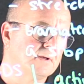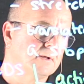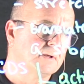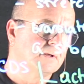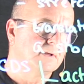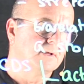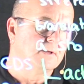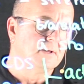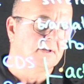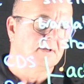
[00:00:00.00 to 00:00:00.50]

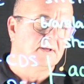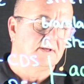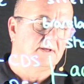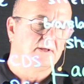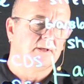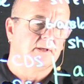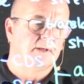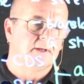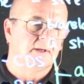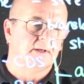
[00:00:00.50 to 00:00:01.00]

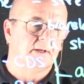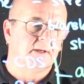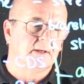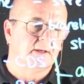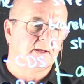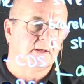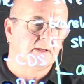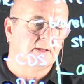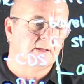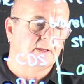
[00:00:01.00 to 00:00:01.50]

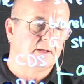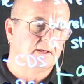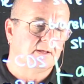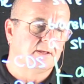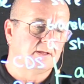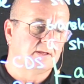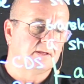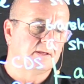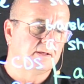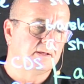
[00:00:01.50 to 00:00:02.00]

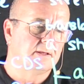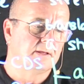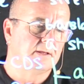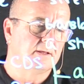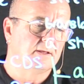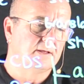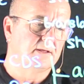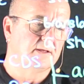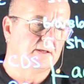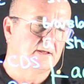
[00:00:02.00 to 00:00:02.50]

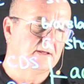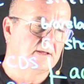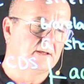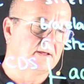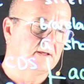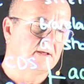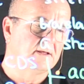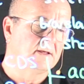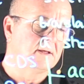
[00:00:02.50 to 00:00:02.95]
(no one is talking)